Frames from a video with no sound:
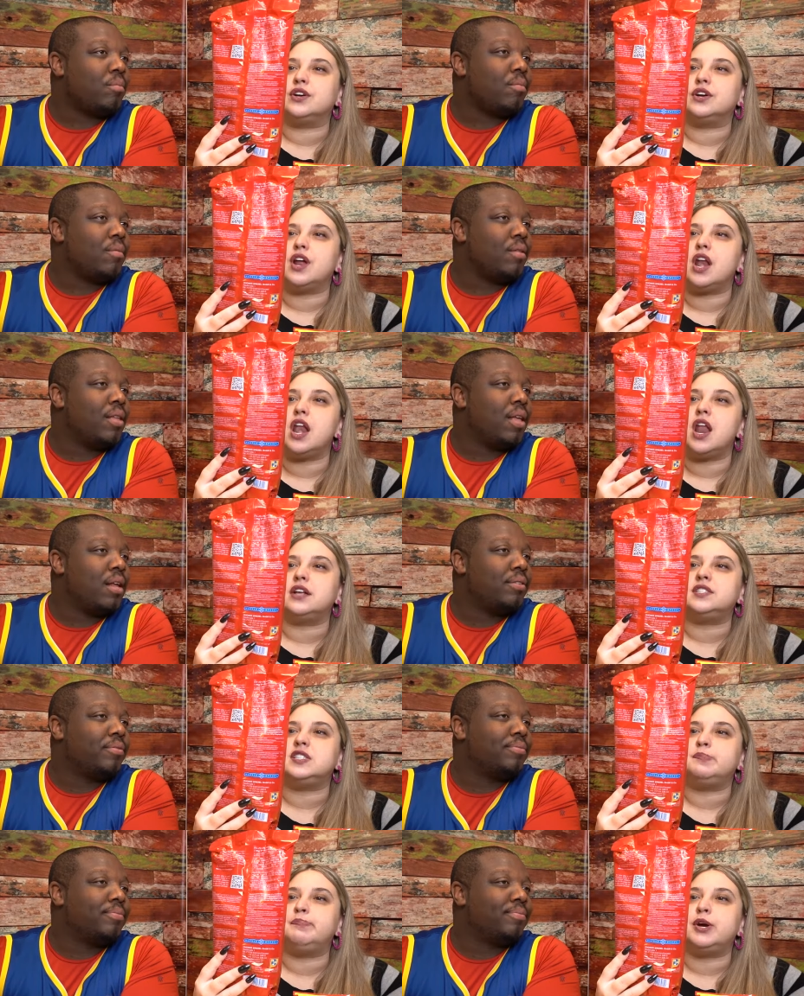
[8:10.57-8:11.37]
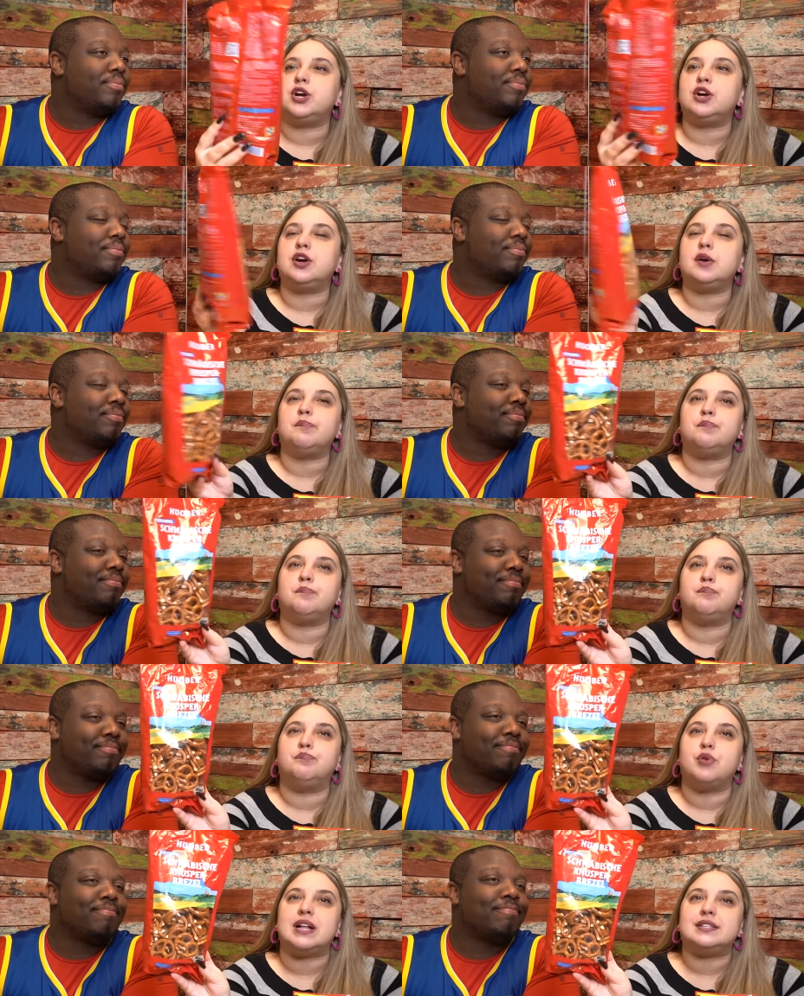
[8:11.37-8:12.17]
Speaker 1: Knusper
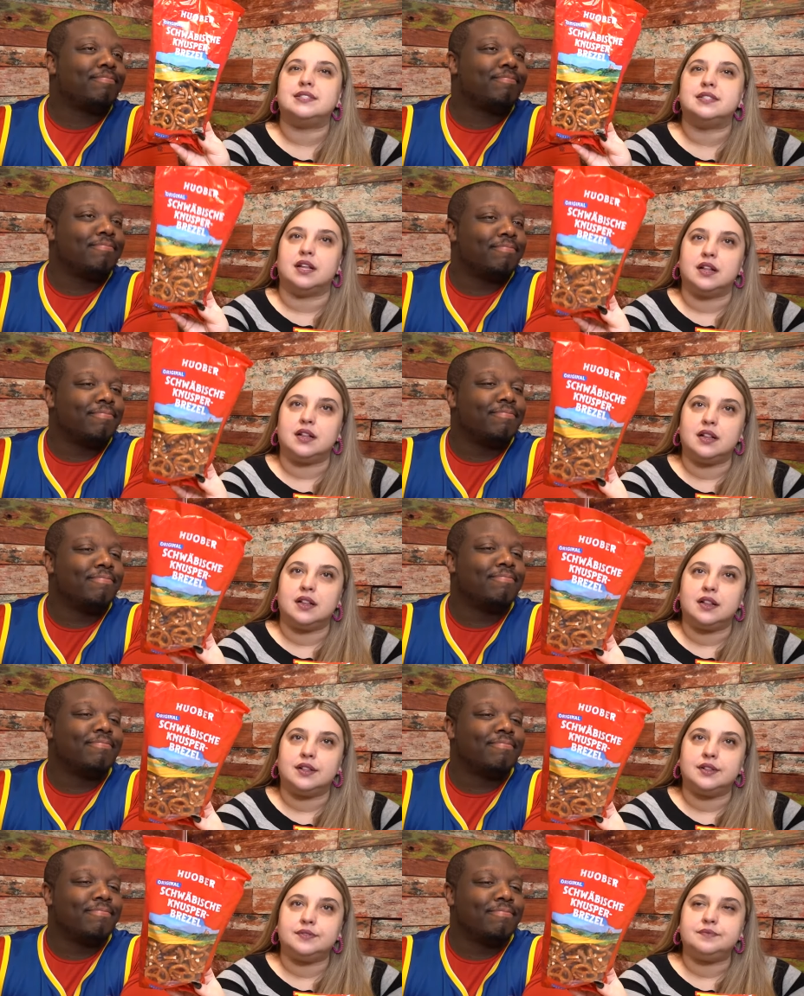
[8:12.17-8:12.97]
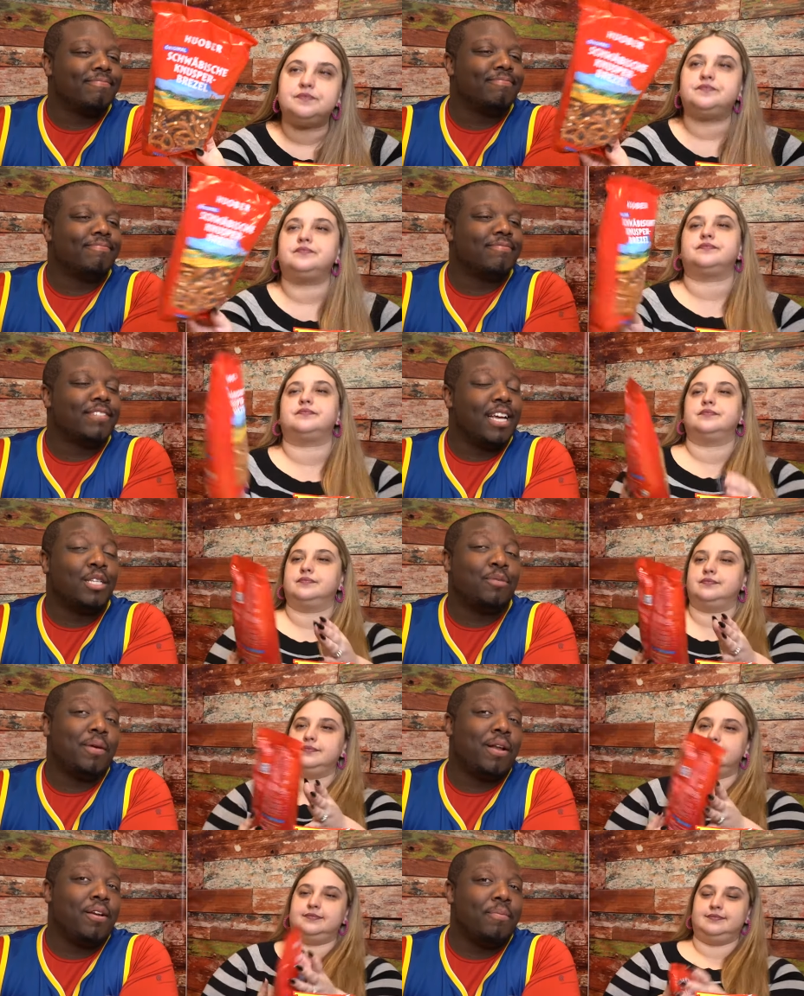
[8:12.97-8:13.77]
Brezel. That's
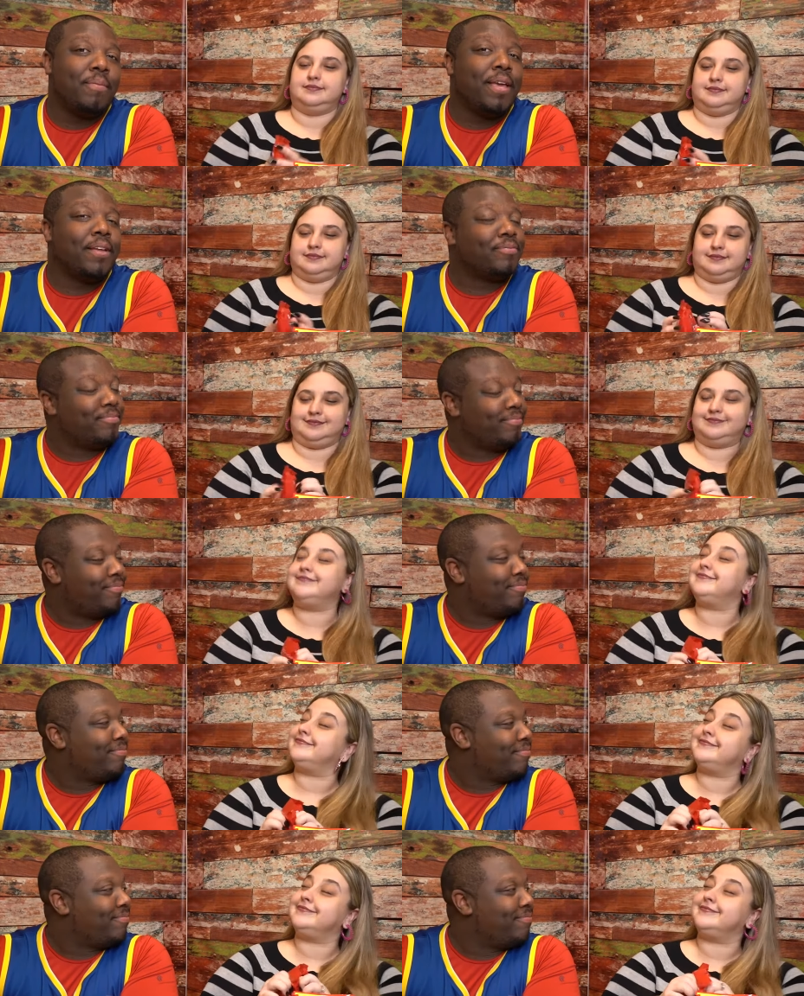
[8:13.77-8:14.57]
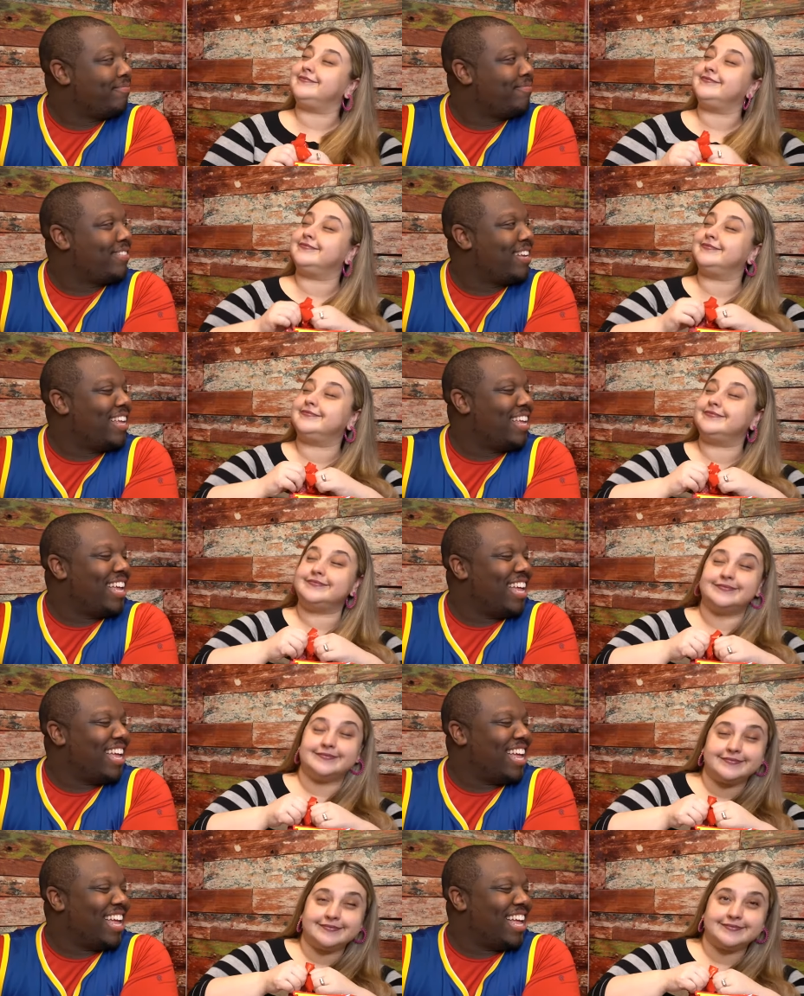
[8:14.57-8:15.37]
Speaker 2: better than
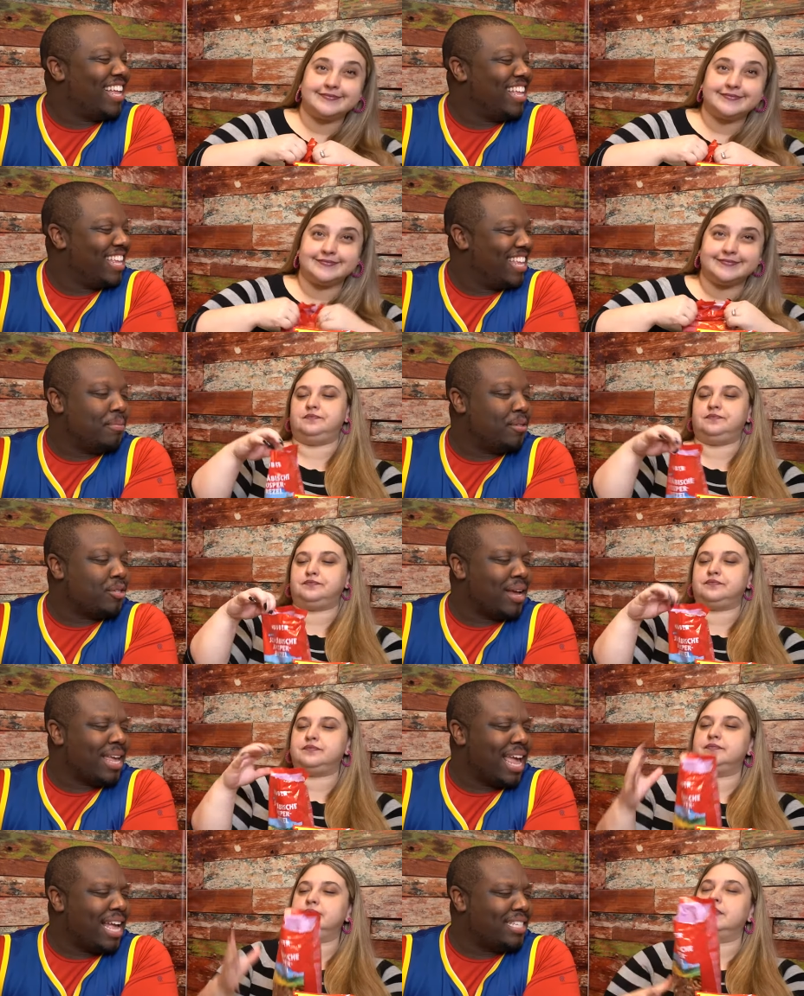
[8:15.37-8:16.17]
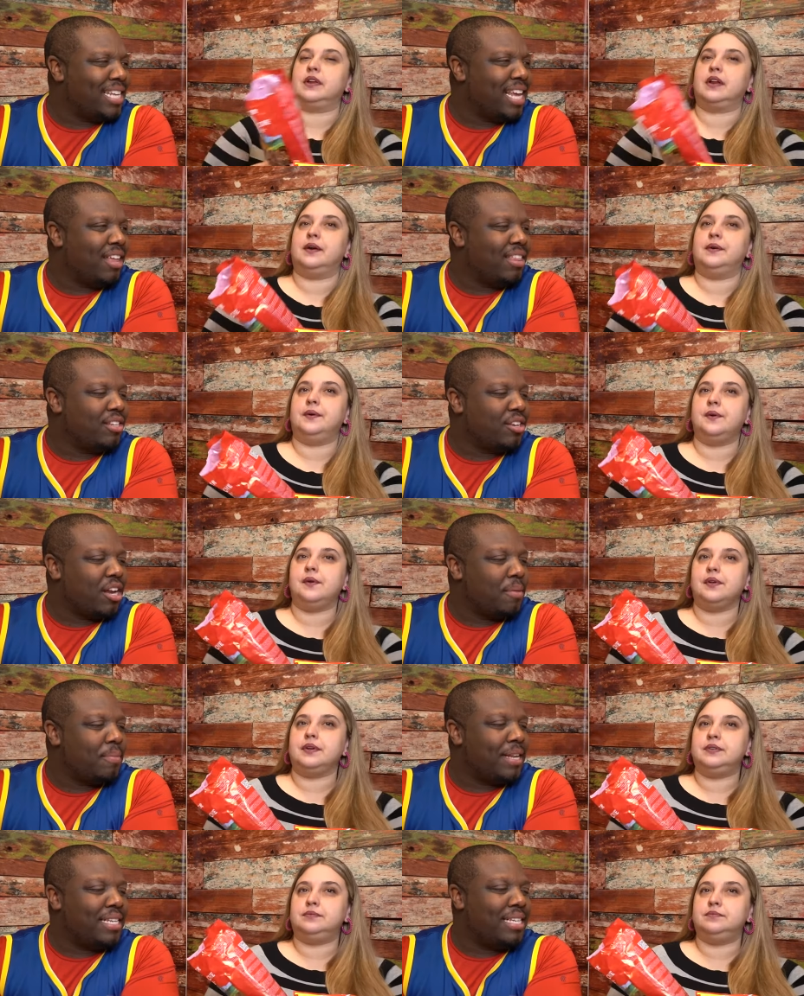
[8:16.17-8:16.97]
me. So I can't see how these are going
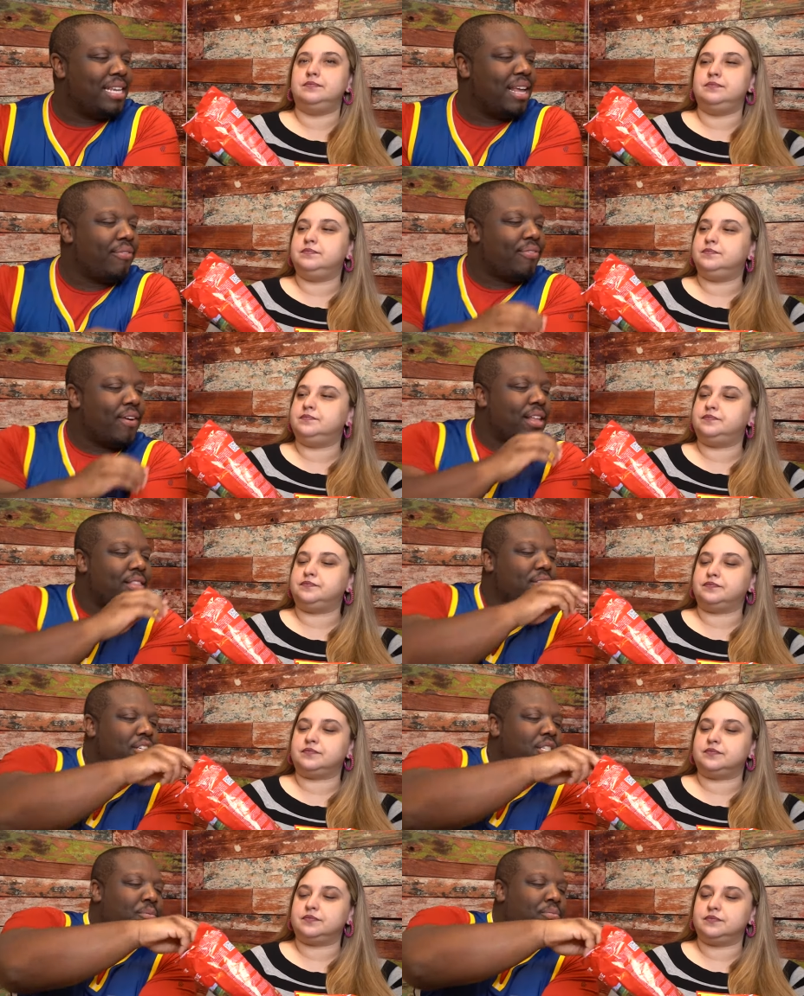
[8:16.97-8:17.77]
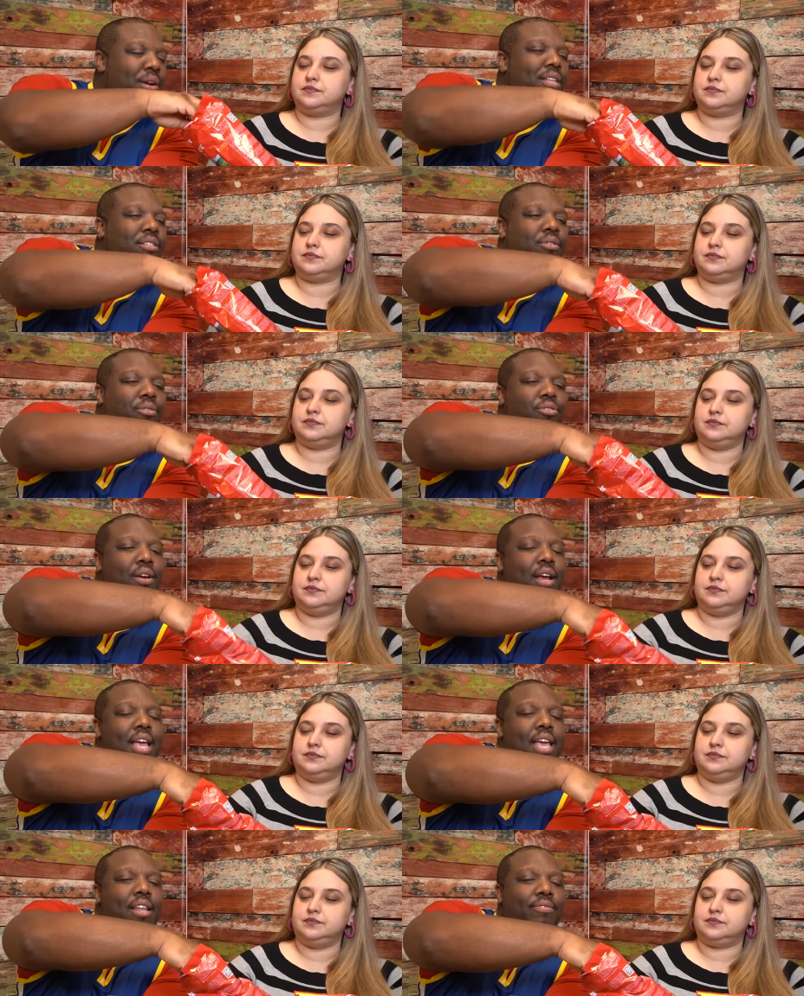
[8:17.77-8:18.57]
to be different. They're just pretzels,
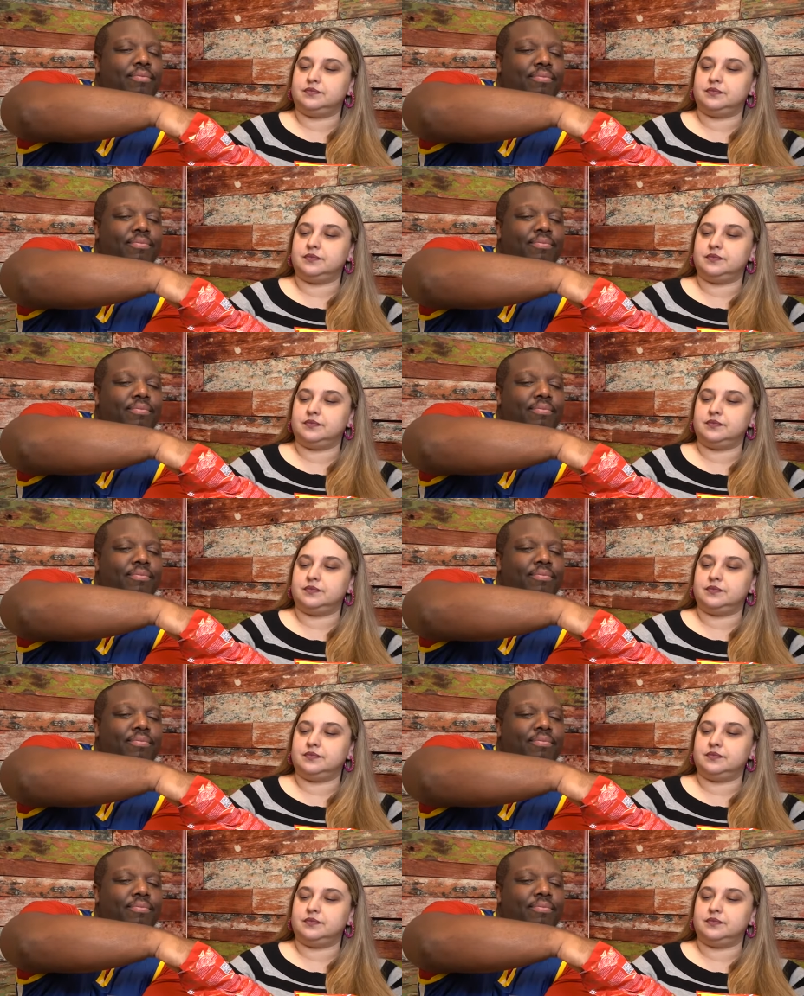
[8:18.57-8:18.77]
right?